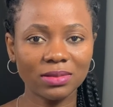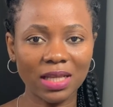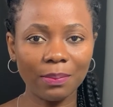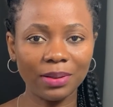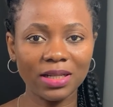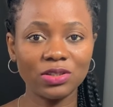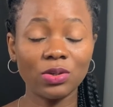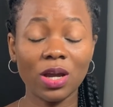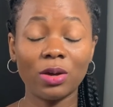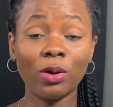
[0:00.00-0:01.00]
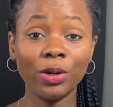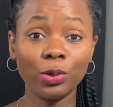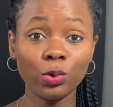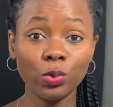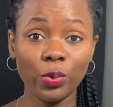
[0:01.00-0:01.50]
template, you are on a
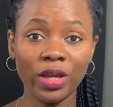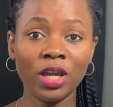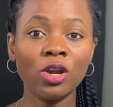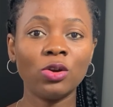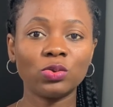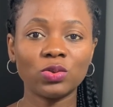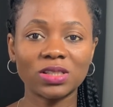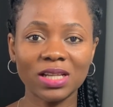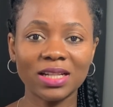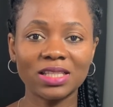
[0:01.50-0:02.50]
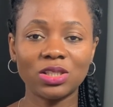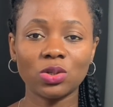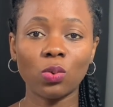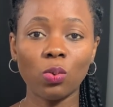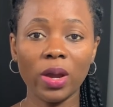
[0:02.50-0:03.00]
good way to start
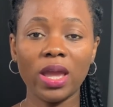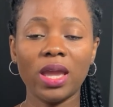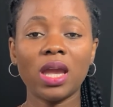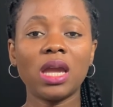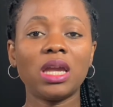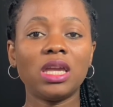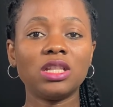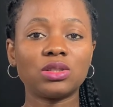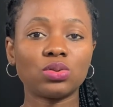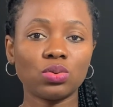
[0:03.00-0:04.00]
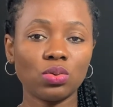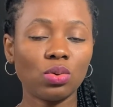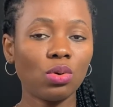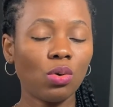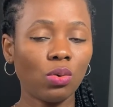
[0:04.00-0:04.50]
your way into
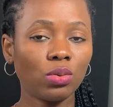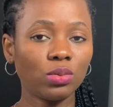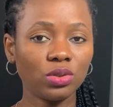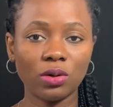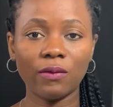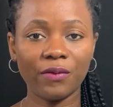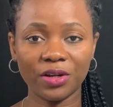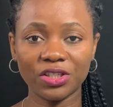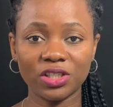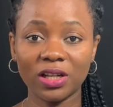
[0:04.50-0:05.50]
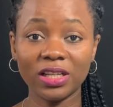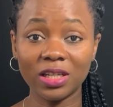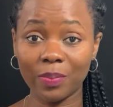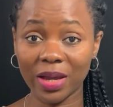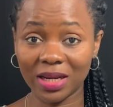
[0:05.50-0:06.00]
your financial
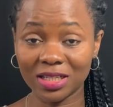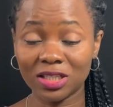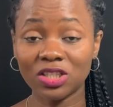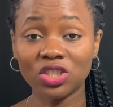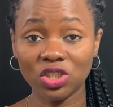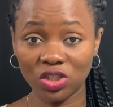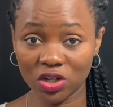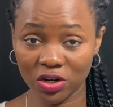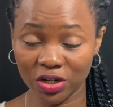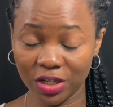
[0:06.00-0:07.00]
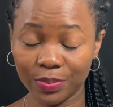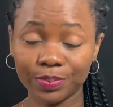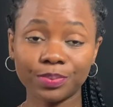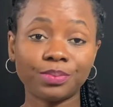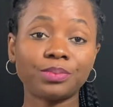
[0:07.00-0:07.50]
independence journey.
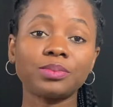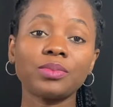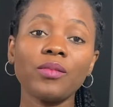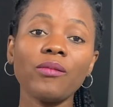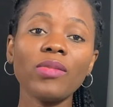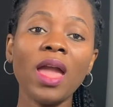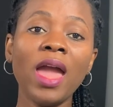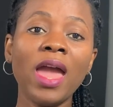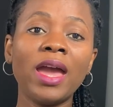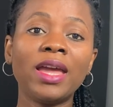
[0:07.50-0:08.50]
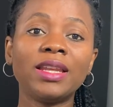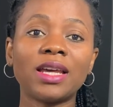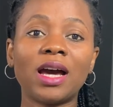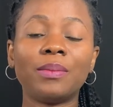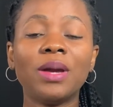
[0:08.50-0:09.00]

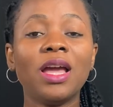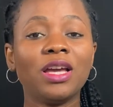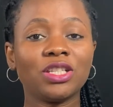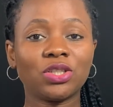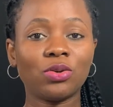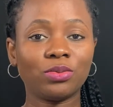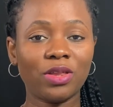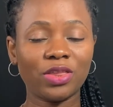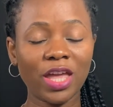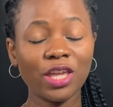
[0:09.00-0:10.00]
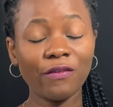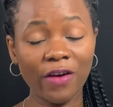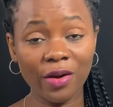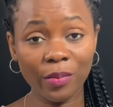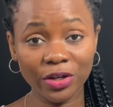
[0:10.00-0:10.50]
And so thank you
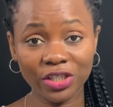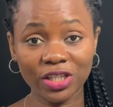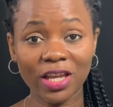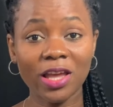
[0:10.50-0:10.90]
very much.